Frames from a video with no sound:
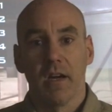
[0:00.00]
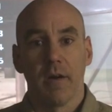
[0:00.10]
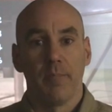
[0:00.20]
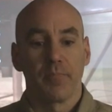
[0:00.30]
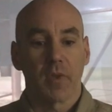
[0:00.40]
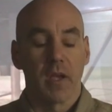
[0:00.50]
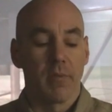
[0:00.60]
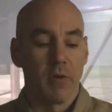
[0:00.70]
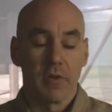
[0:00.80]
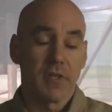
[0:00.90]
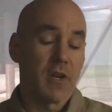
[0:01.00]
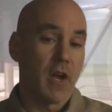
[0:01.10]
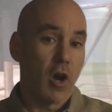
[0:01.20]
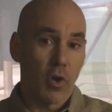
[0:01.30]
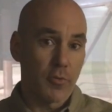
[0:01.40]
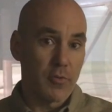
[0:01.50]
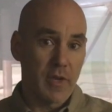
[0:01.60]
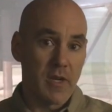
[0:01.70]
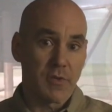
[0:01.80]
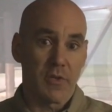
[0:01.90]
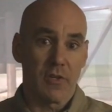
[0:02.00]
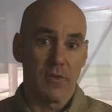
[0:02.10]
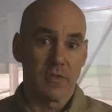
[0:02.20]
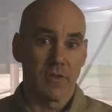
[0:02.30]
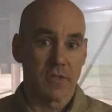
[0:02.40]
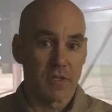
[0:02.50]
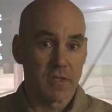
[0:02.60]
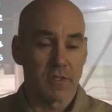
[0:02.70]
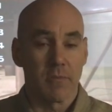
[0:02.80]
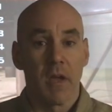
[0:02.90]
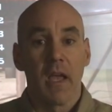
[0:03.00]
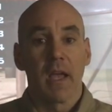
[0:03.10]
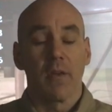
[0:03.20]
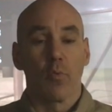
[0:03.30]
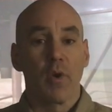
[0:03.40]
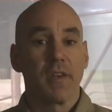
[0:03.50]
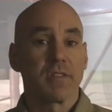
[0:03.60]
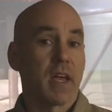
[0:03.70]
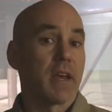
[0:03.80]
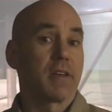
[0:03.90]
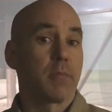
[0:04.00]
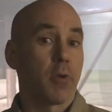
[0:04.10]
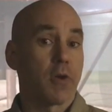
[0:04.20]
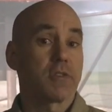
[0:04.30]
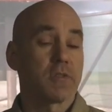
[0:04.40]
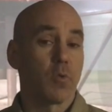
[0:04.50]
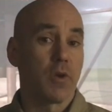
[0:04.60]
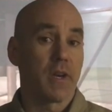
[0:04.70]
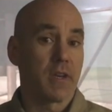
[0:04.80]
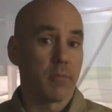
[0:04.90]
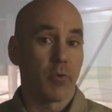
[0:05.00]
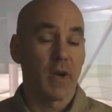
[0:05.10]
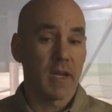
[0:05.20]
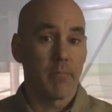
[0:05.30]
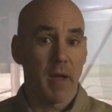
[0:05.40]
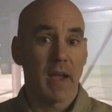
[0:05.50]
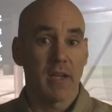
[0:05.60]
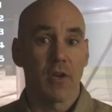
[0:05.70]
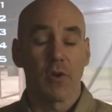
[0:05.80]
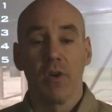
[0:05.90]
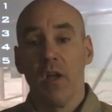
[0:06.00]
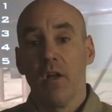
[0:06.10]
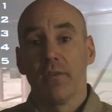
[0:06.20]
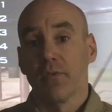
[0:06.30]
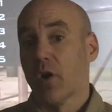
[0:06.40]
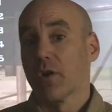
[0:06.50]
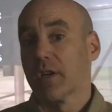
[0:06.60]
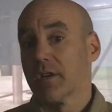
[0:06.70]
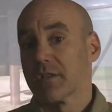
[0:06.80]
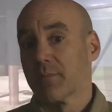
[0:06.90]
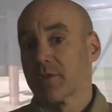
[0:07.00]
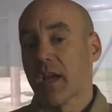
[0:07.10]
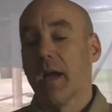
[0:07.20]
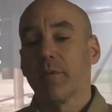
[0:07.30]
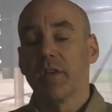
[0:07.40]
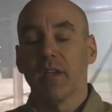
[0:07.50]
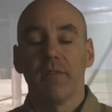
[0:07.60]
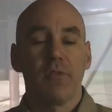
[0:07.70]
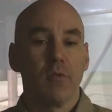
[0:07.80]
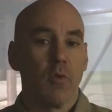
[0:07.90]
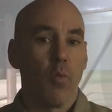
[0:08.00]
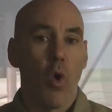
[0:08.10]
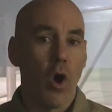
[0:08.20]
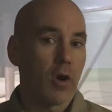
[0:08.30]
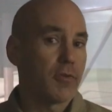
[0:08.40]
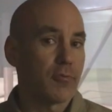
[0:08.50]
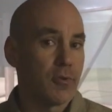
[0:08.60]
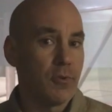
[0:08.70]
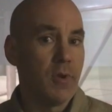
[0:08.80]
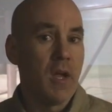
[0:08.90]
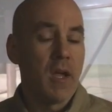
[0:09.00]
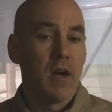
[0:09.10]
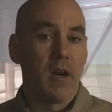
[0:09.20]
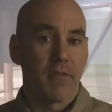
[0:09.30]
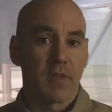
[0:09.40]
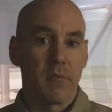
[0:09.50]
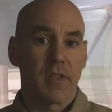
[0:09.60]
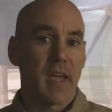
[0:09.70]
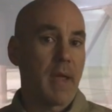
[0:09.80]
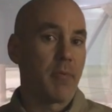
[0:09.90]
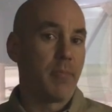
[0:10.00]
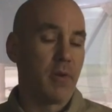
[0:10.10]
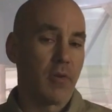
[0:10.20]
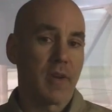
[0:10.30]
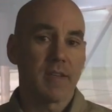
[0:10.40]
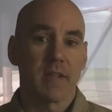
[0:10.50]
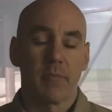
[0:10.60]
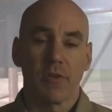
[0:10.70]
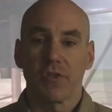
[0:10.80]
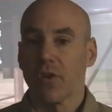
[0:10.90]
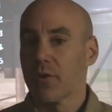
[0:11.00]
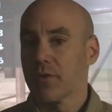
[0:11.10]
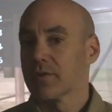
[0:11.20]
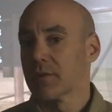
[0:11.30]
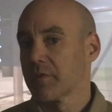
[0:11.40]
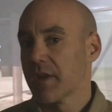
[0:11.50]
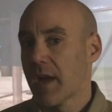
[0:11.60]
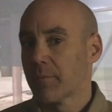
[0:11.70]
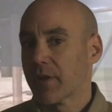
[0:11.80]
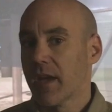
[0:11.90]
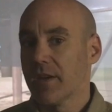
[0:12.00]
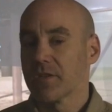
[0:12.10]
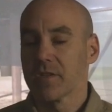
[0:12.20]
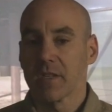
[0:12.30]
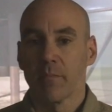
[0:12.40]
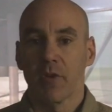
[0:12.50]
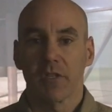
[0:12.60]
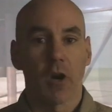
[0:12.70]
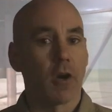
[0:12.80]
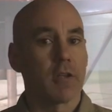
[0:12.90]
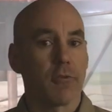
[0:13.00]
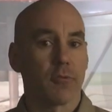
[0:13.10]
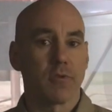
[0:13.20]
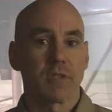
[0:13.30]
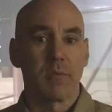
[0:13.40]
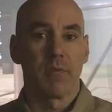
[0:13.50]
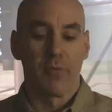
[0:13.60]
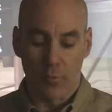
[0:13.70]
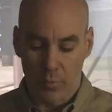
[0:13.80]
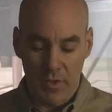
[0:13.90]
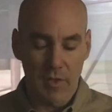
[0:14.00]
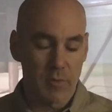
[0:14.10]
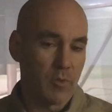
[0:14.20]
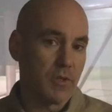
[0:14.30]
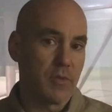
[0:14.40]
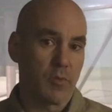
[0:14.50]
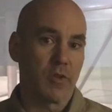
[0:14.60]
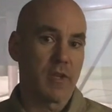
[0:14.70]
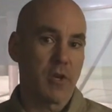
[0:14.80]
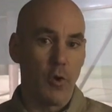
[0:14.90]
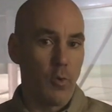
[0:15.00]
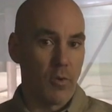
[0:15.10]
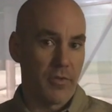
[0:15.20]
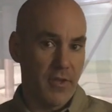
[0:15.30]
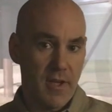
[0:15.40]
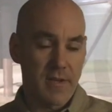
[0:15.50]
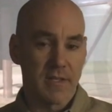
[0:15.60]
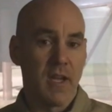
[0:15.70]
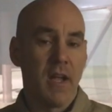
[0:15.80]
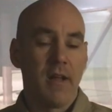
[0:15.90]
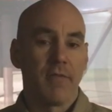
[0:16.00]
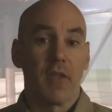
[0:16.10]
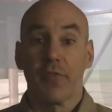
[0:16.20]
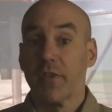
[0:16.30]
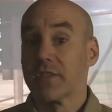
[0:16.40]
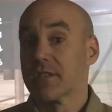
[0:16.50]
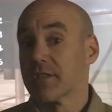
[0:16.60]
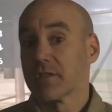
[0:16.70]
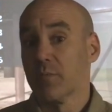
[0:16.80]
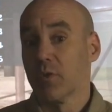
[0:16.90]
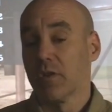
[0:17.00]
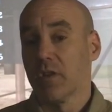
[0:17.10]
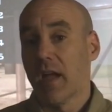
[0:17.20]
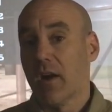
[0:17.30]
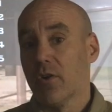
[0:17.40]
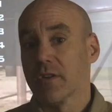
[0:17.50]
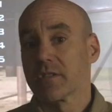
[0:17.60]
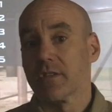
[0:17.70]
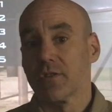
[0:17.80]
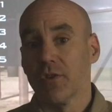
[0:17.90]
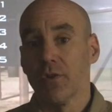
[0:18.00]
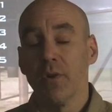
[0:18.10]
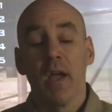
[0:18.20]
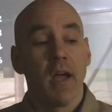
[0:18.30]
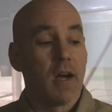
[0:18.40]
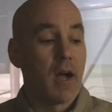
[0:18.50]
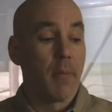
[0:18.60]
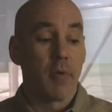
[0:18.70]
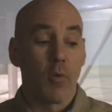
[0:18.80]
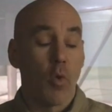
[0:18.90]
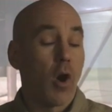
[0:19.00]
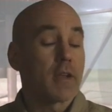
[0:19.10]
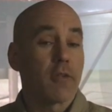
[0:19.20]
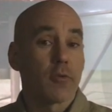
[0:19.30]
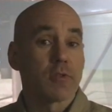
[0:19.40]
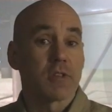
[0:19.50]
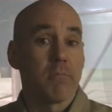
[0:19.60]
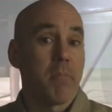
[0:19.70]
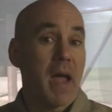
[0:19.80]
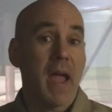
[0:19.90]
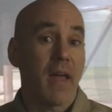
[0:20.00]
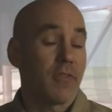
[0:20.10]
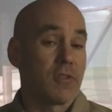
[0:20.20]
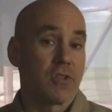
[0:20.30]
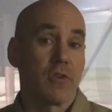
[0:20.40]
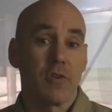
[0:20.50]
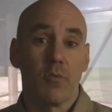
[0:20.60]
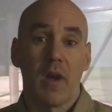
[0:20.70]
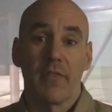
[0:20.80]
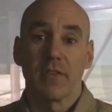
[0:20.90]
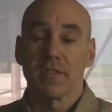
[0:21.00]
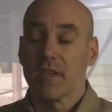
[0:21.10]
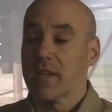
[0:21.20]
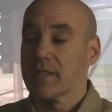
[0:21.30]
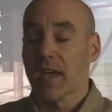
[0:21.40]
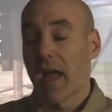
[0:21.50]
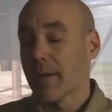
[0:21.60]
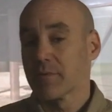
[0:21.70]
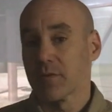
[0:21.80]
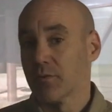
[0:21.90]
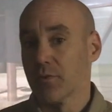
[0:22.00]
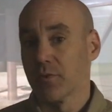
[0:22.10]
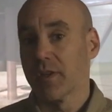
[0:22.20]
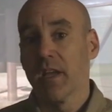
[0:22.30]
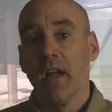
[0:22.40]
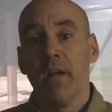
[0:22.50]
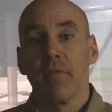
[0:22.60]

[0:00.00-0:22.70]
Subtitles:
and military all through the country are using the system, and we decided to purchase one and to bring it back here for our customers. I'm going to give you a walkthrough of some of the capabilities. I'm going to show you some of the applications. I'm going to talk you through some of the really cool things that this system will allow us to do. I'm going to walk you through some math and show you why this thing is absolutely